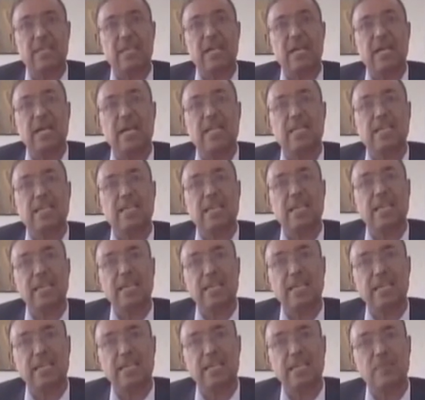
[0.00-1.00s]
and they are
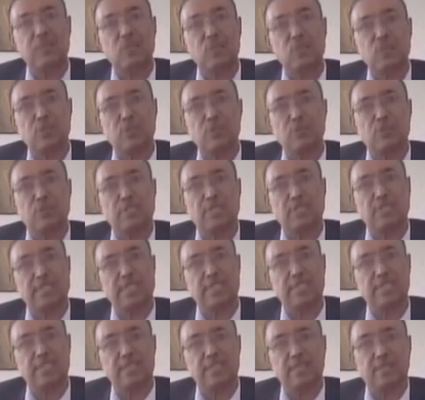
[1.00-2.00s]
getting most of the sales
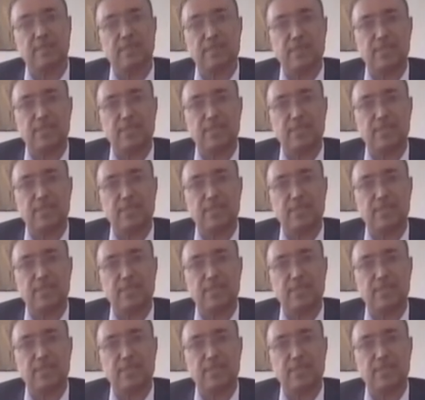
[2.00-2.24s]
numbers.